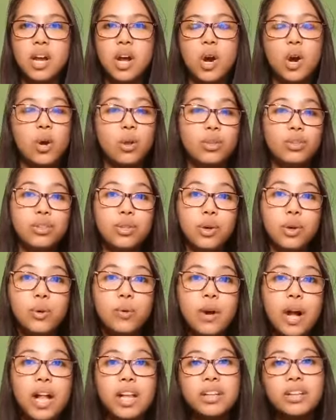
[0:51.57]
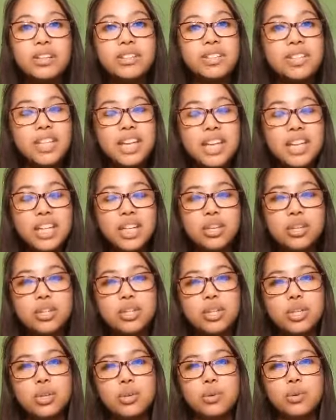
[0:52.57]
Although I'll continue
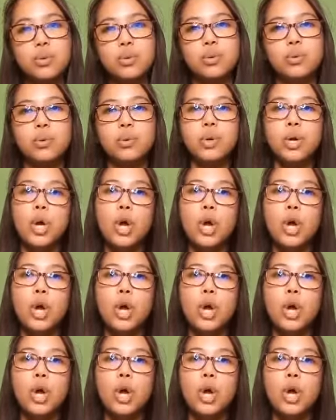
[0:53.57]
to